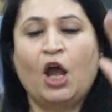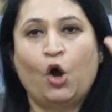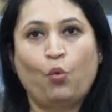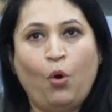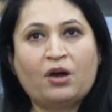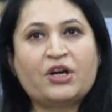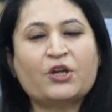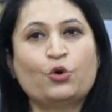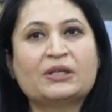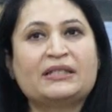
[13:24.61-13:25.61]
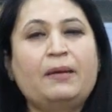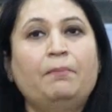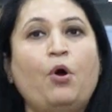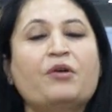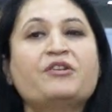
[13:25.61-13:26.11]
what are those
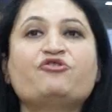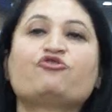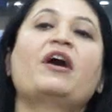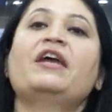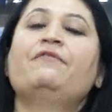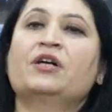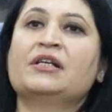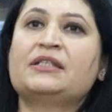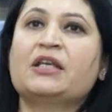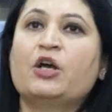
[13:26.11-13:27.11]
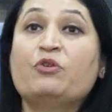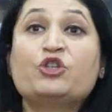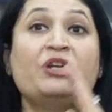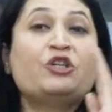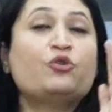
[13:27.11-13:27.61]
important drivers which
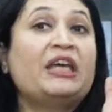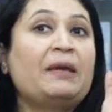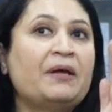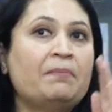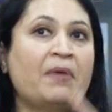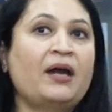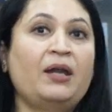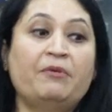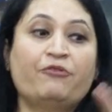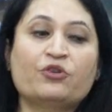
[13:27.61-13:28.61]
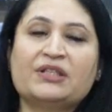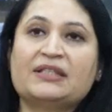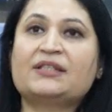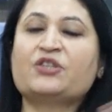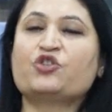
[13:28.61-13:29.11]
you need to keep in mind before this
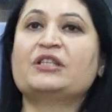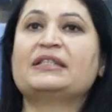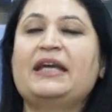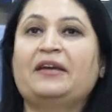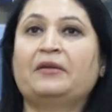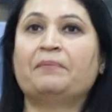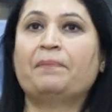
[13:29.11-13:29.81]
decision is taken.